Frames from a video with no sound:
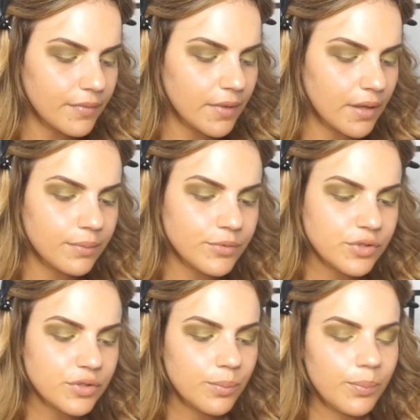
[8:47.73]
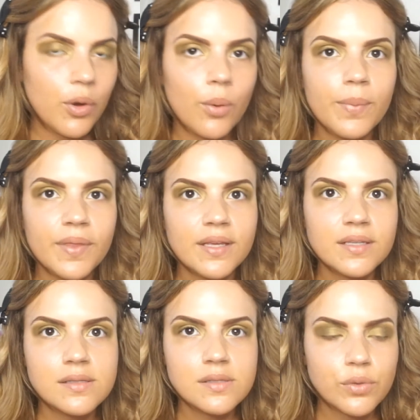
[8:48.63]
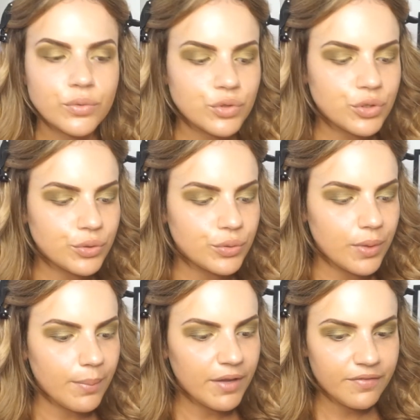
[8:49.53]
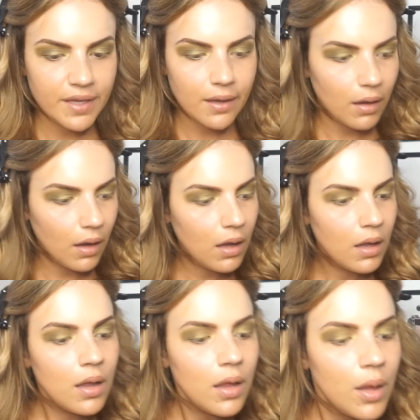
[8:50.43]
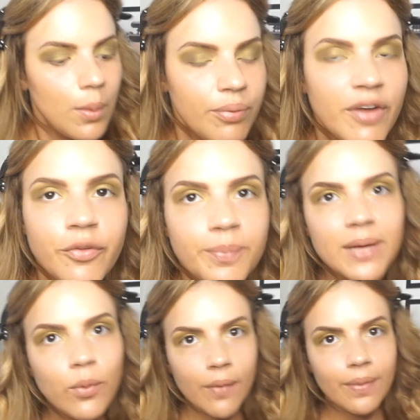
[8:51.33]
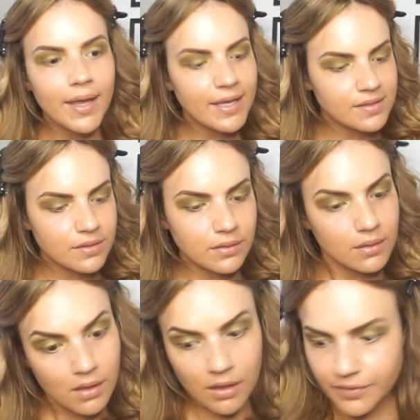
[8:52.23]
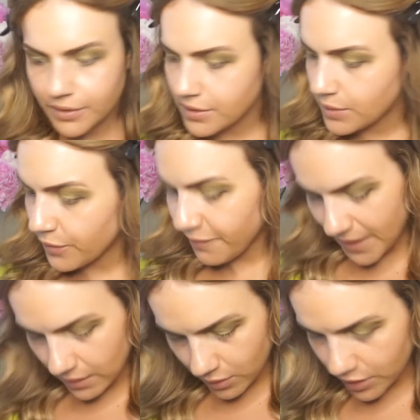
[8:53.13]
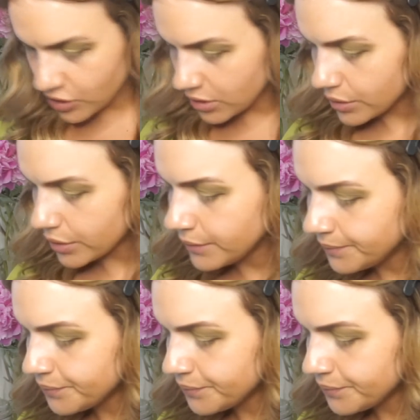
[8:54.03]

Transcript: and I'm just going to pop this onto my finger, preferably one that isn't covered with black eyeshadow,